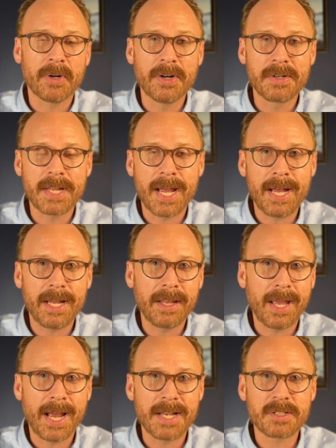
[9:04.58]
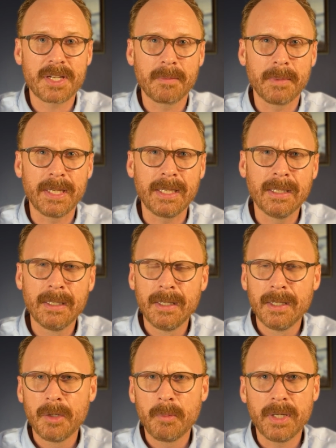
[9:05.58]
her dad asking me,
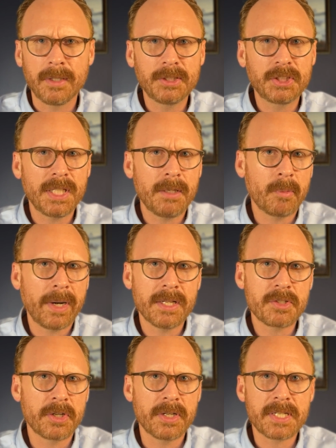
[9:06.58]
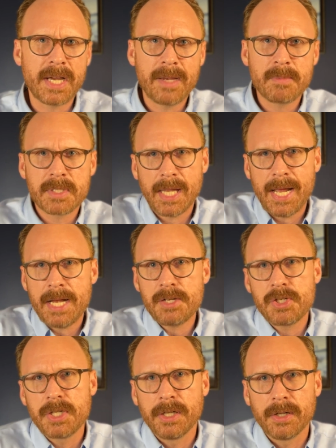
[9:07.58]
well, she ran certain times
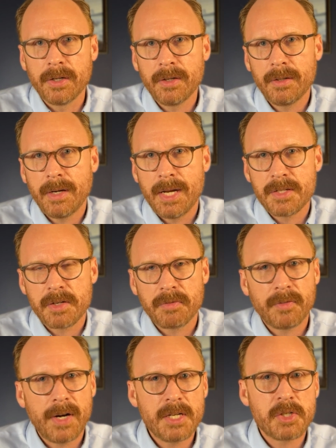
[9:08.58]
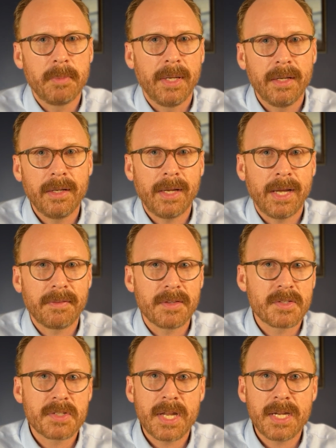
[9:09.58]
last year as a freshman at the
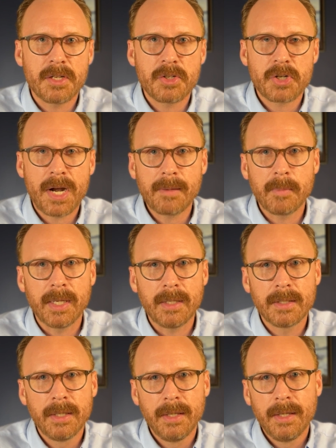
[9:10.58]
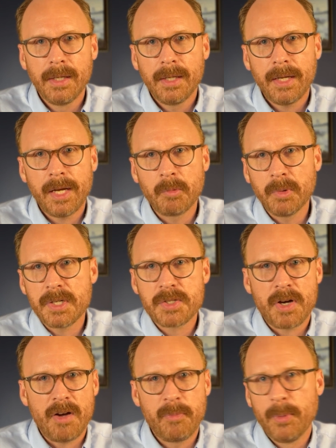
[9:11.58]
state track meet, and we're a
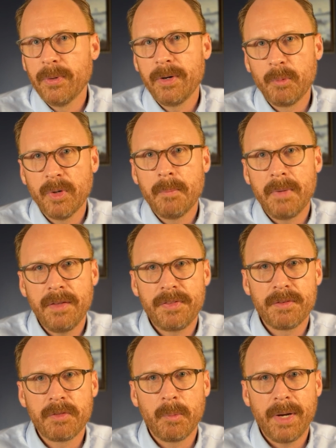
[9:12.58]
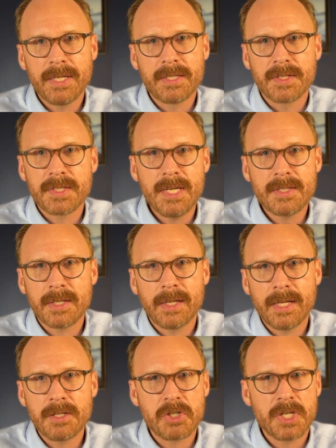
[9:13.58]
sophomore and we're a month of the way into the season,
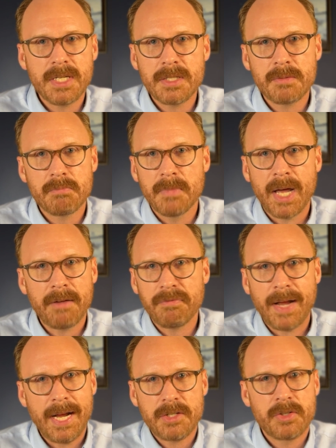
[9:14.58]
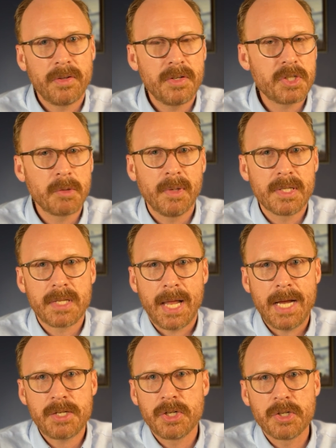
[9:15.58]
and she's not faster than she was
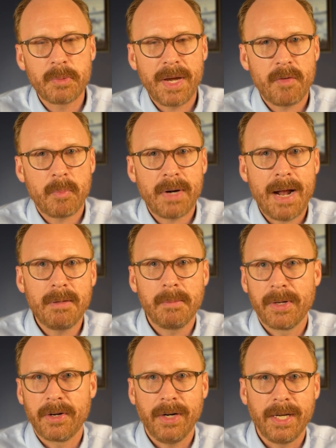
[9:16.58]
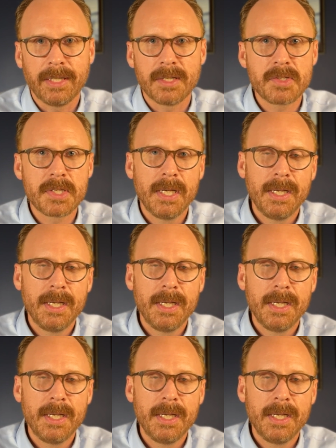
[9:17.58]
last year. Do we have a problem on our hands?